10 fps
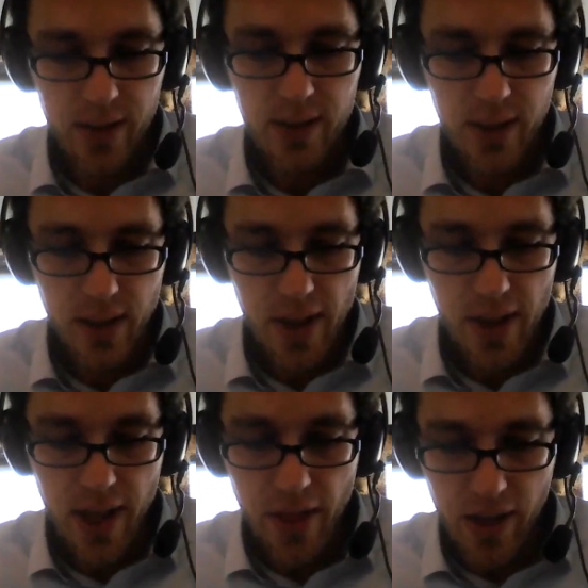is, I
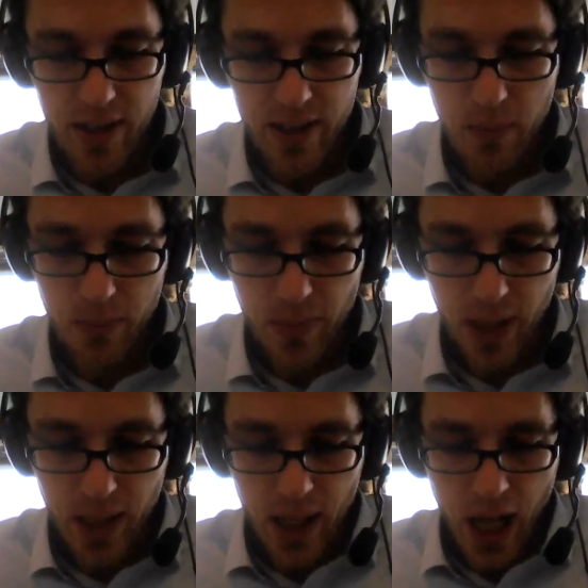think, a
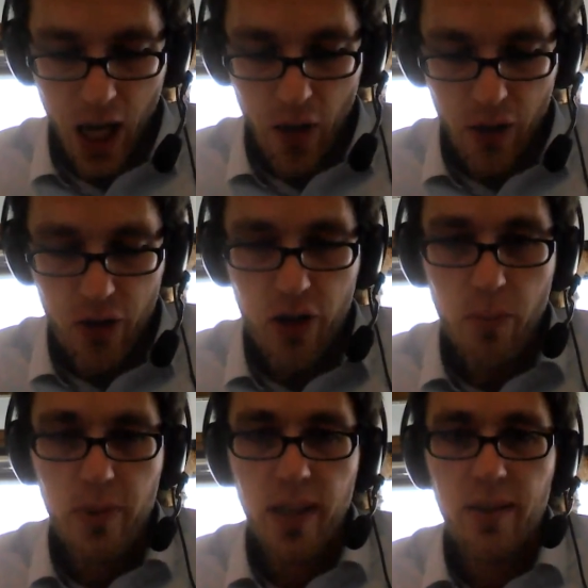somehow
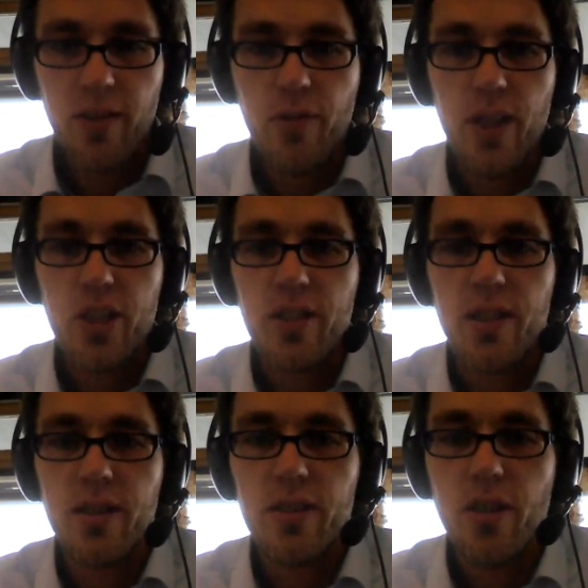complex
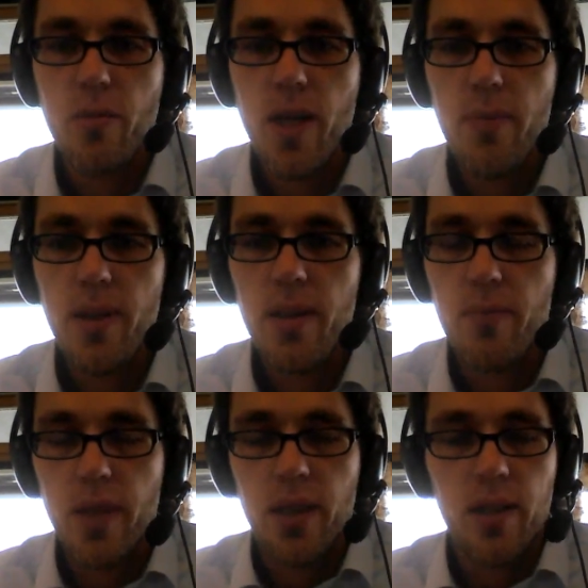question. So maybe
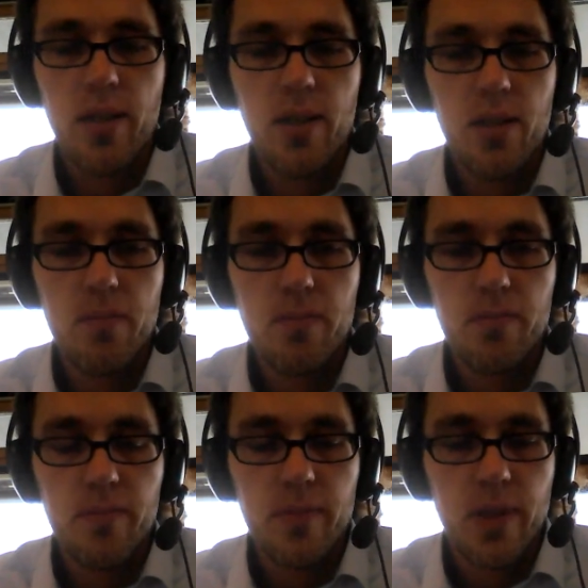so
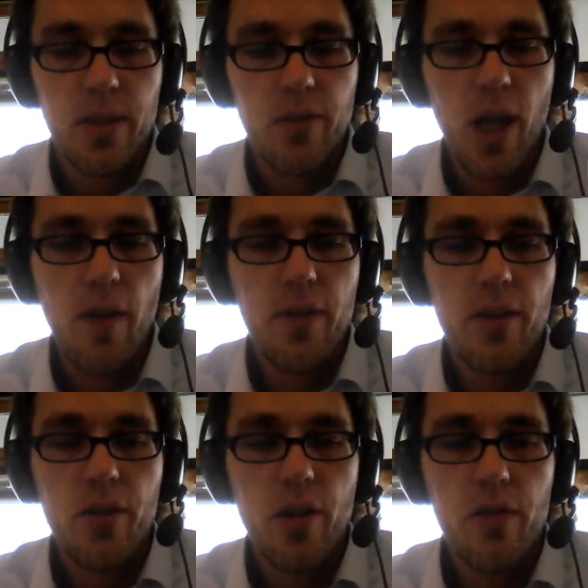after the
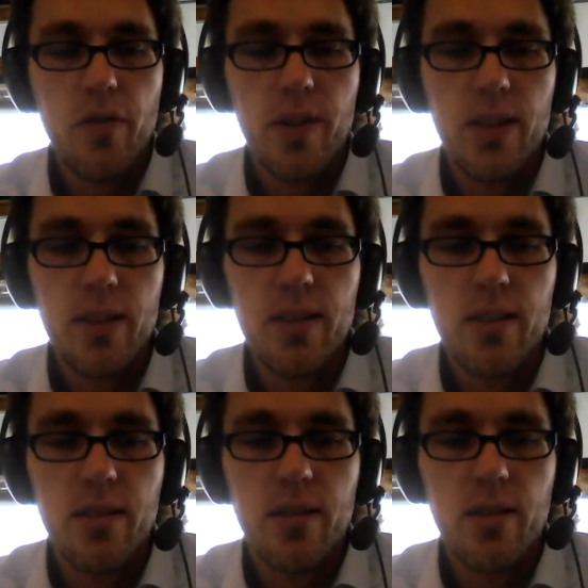conference
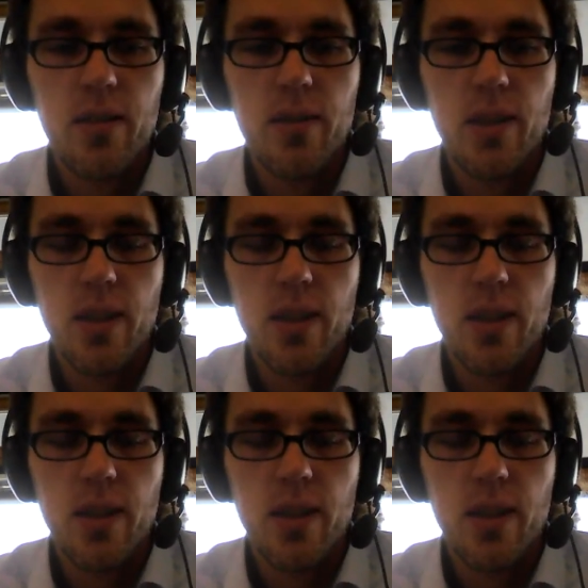so